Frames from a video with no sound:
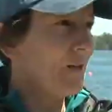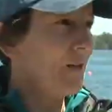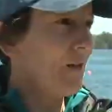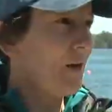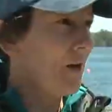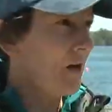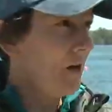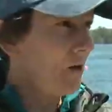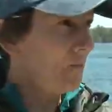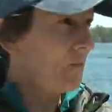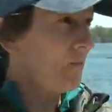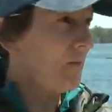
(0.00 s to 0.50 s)

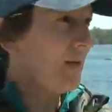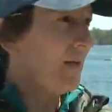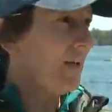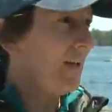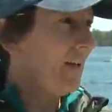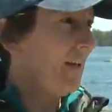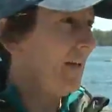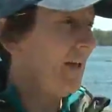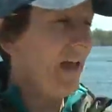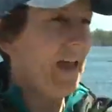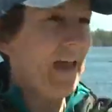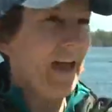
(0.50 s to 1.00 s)
come
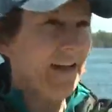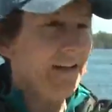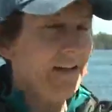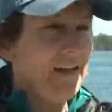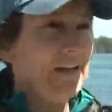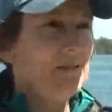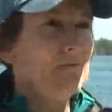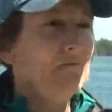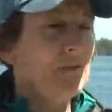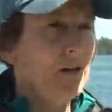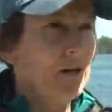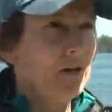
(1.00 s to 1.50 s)
at
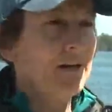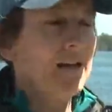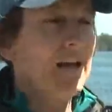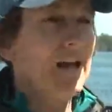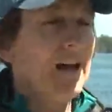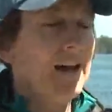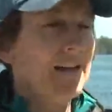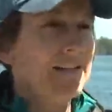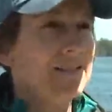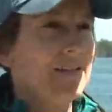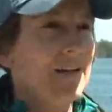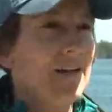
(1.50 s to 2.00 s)
a very
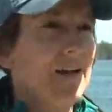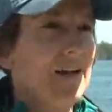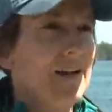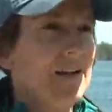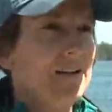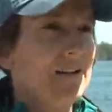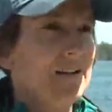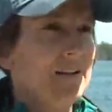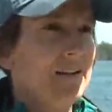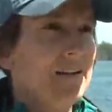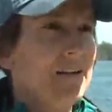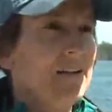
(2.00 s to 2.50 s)
high tide.